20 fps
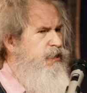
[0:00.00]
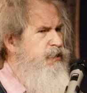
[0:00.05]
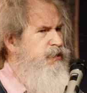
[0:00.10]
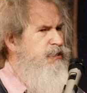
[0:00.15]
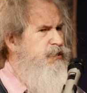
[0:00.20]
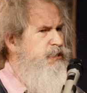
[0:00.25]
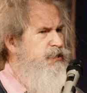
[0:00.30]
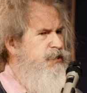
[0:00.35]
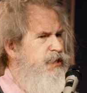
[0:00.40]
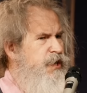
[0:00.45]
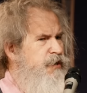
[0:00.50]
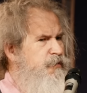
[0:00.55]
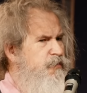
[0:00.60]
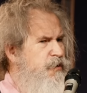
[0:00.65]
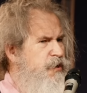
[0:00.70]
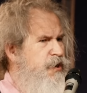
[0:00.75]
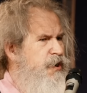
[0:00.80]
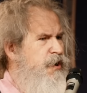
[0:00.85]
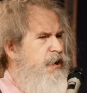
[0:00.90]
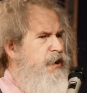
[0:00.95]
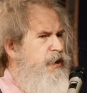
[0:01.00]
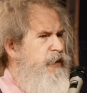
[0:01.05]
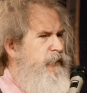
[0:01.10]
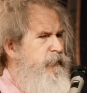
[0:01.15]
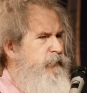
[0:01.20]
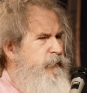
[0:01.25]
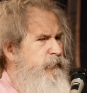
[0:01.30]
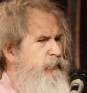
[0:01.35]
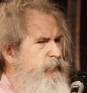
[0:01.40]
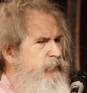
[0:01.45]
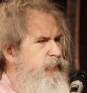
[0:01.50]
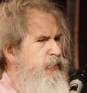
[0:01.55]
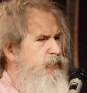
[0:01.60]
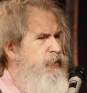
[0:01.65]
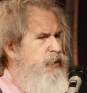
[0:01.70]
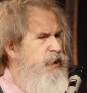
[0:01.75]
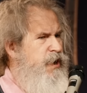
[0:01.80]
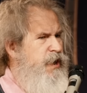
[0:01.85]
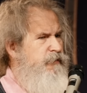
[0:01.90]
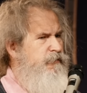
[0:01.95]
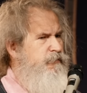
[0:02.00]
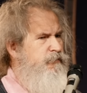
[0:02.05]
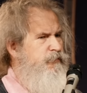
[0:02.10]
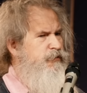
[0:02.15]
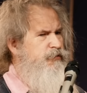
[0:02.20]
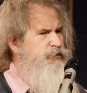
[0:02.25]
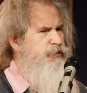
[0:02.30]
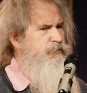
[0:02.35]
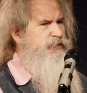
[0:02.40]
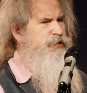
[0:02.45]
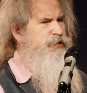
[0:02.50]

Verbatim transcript: to just stay one car. But we're gonna have to move some